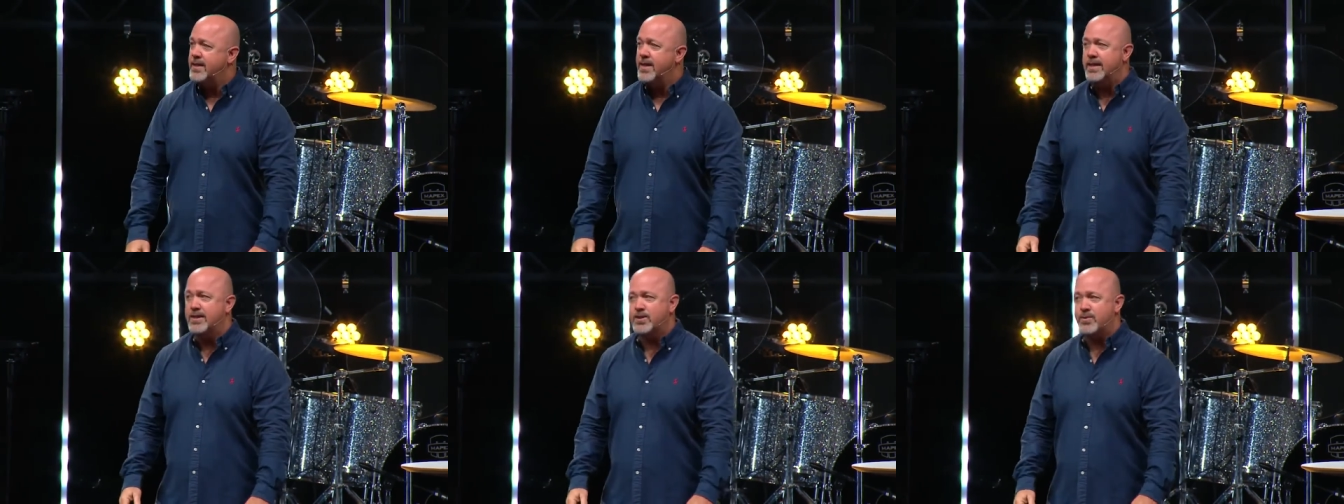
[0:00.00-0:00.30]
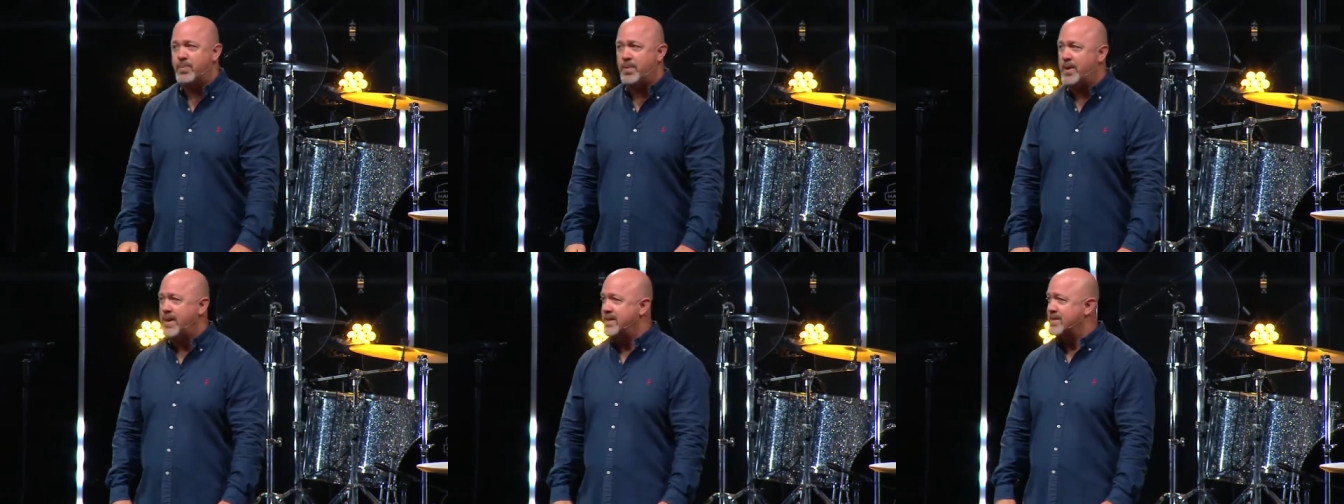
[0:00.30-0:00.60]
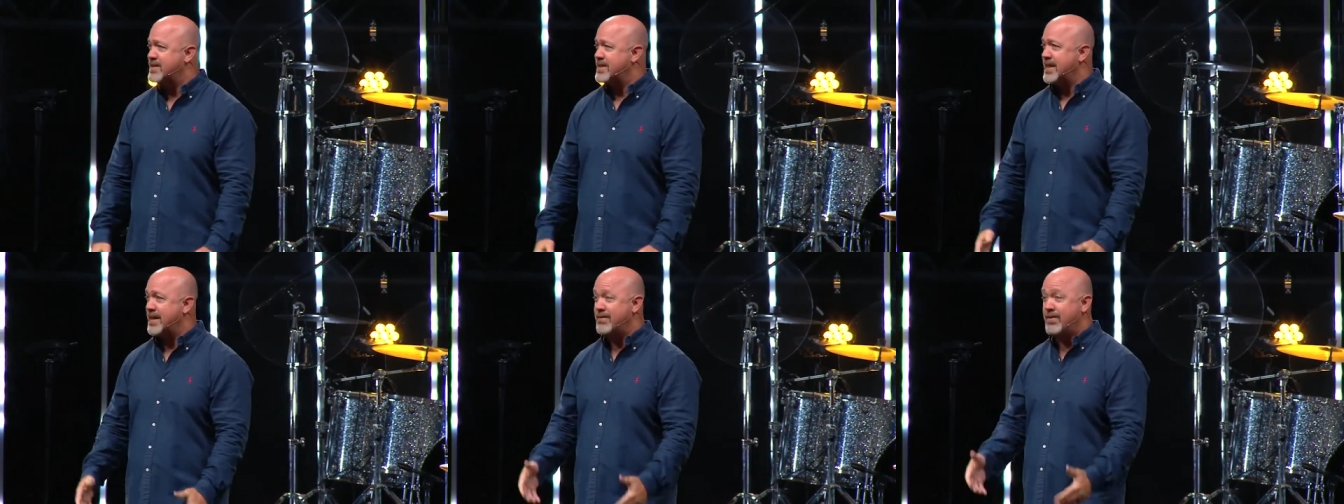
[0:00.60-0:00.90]
this play
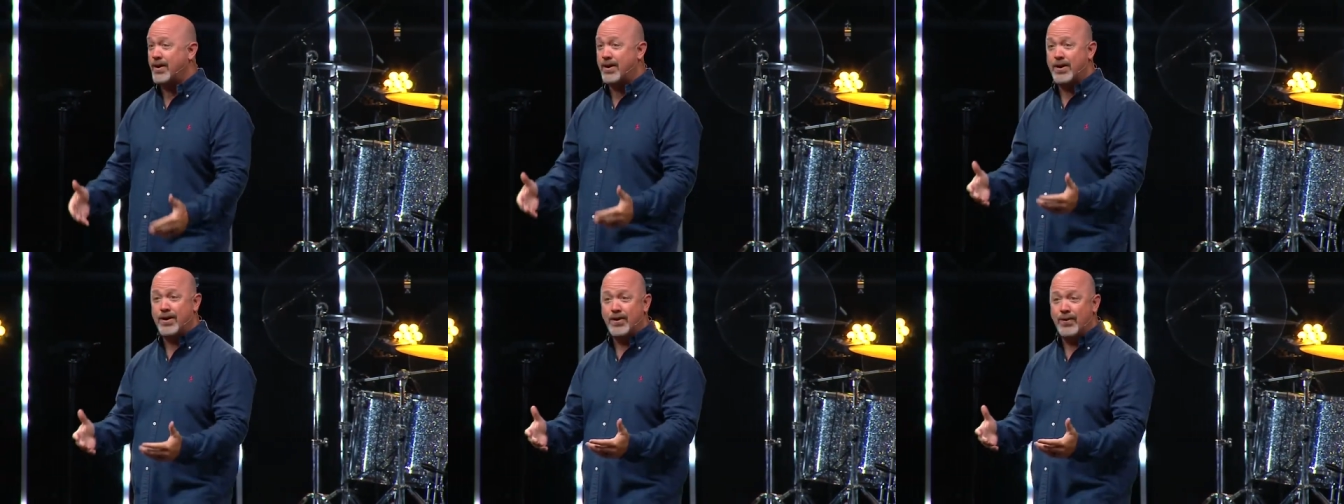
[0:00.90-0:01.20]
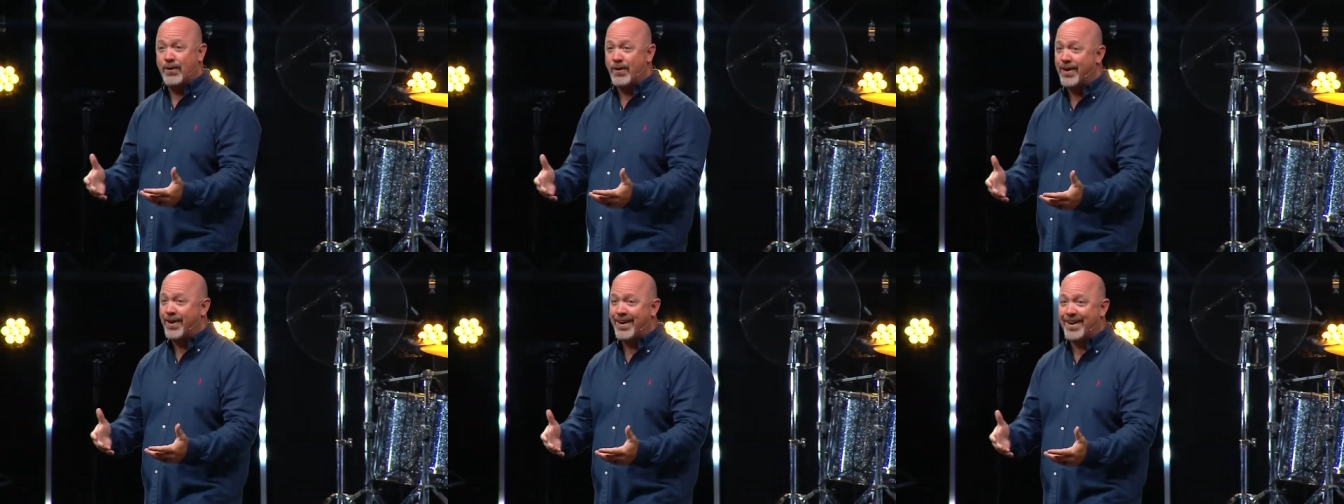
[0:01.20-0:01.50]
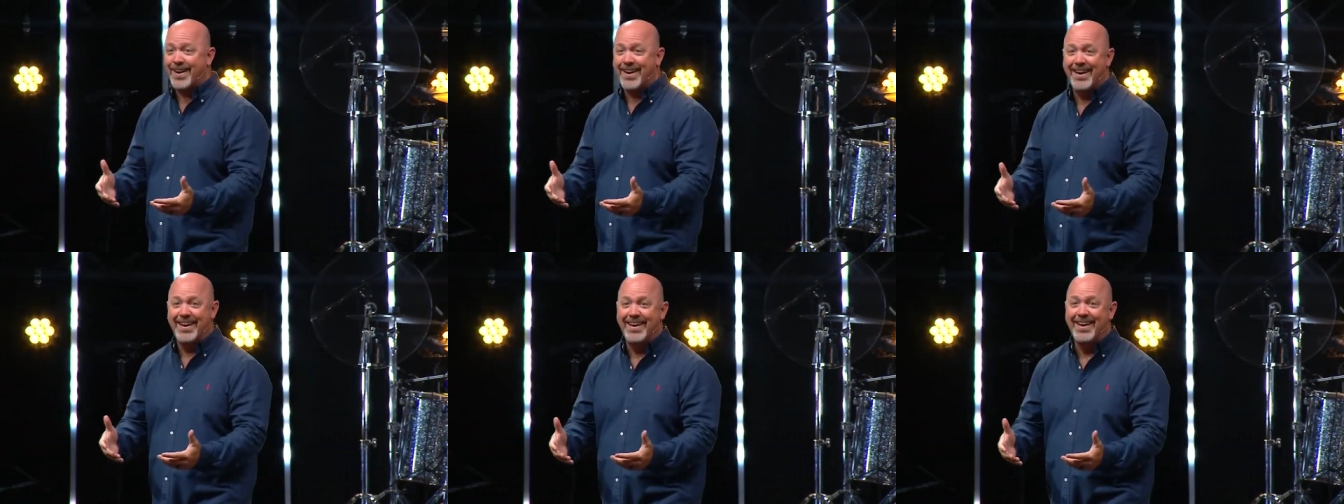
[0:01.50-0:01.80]
is never going to
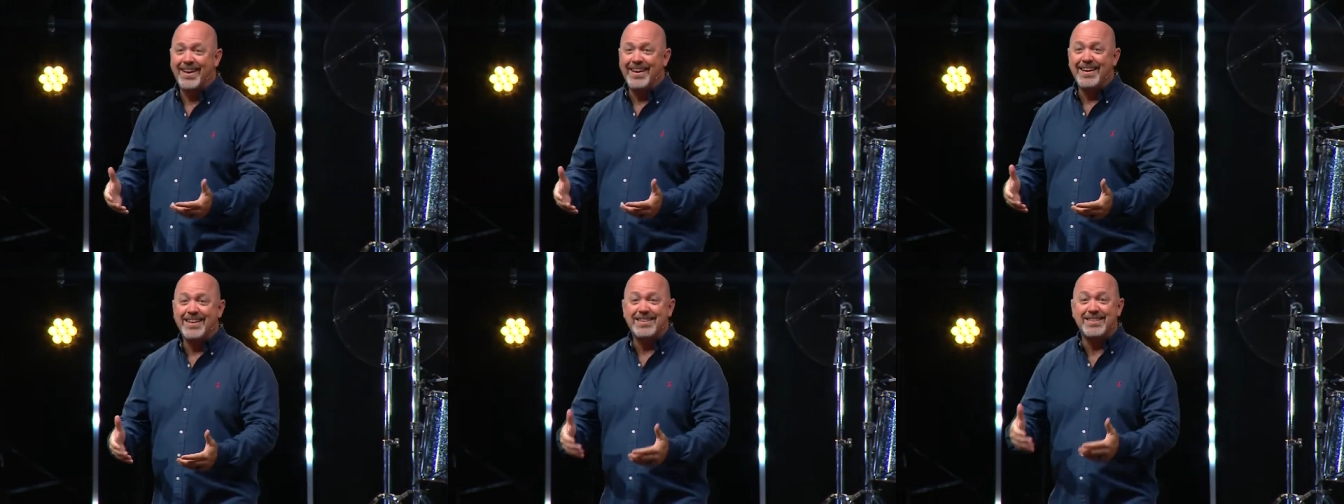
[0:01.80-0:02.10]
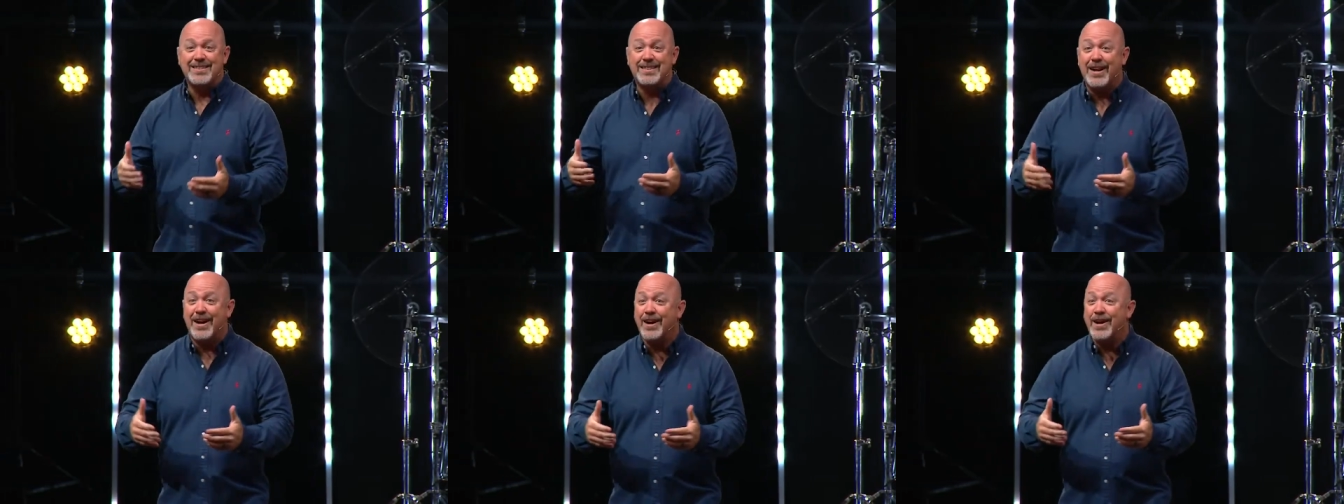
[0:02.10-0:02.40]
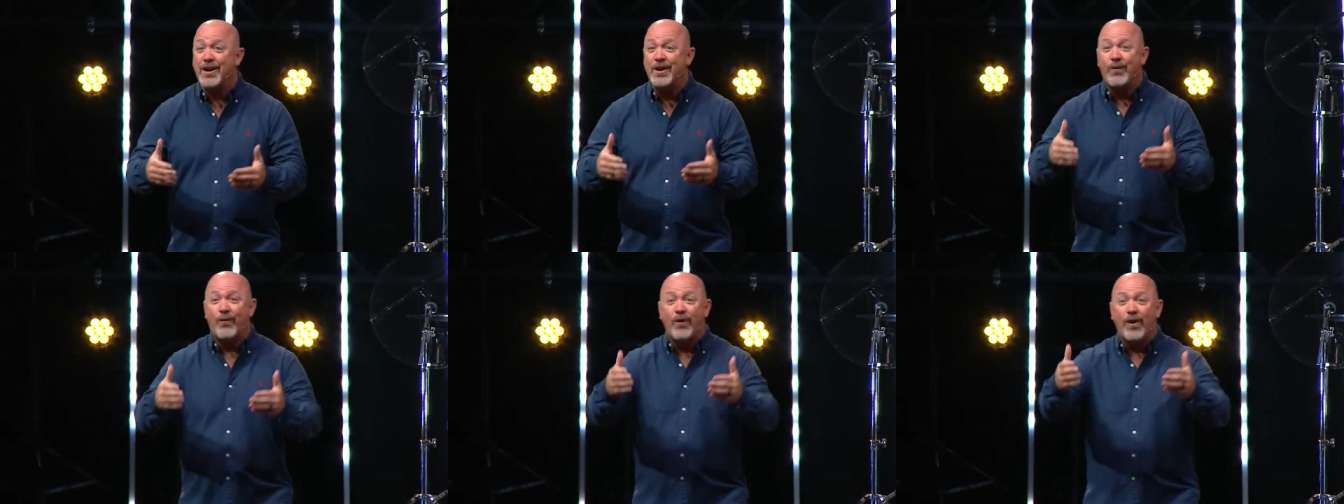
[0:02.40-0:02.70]
work. It's not
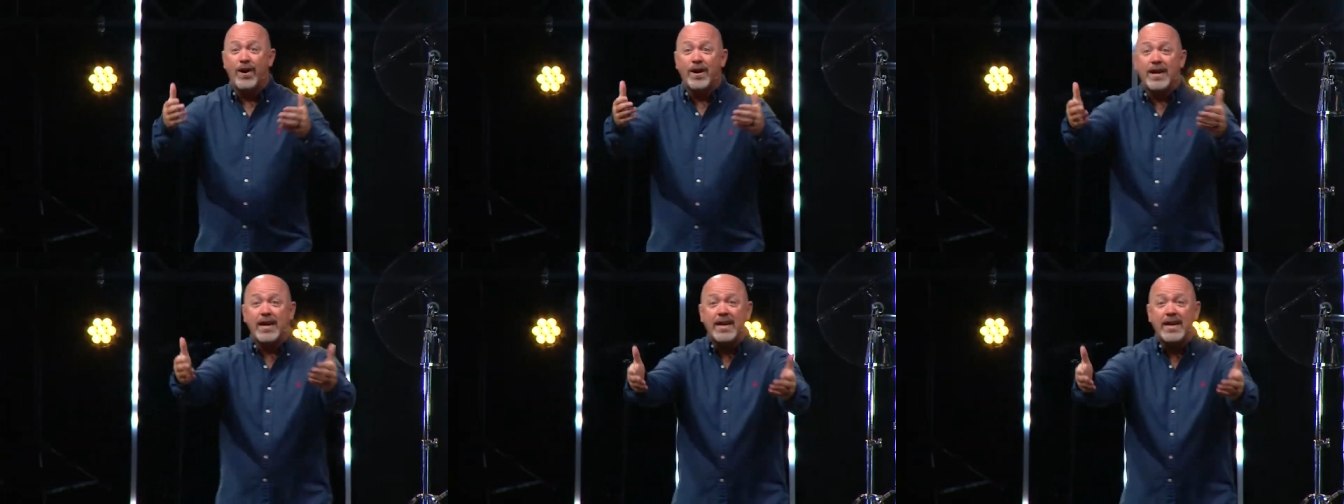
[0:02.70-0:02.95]
going to work